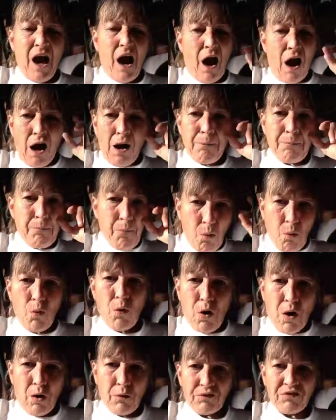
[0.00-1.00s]
our
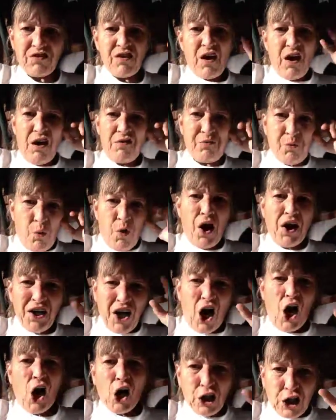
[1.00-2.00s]
morals of what
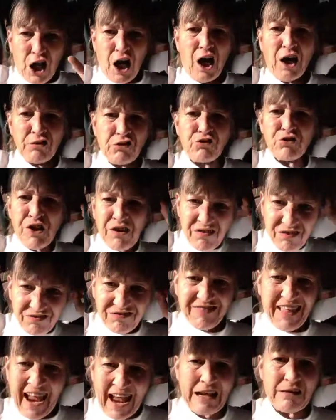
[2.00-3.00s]
our country
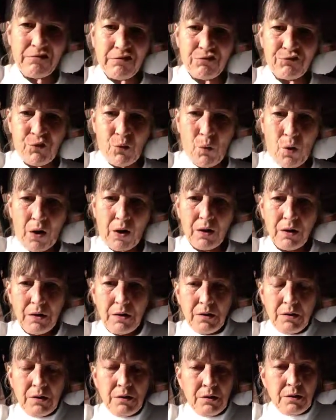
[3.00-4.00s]
stands for.
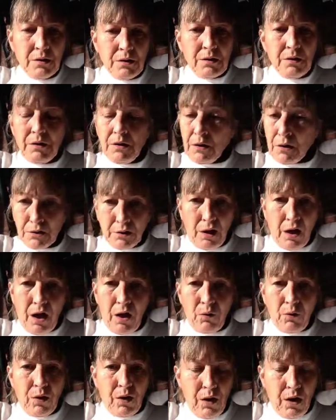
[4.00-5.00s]

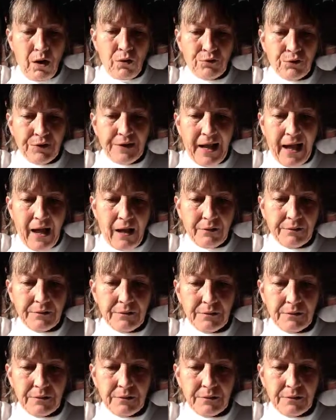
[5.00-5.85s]
GLO, over and out.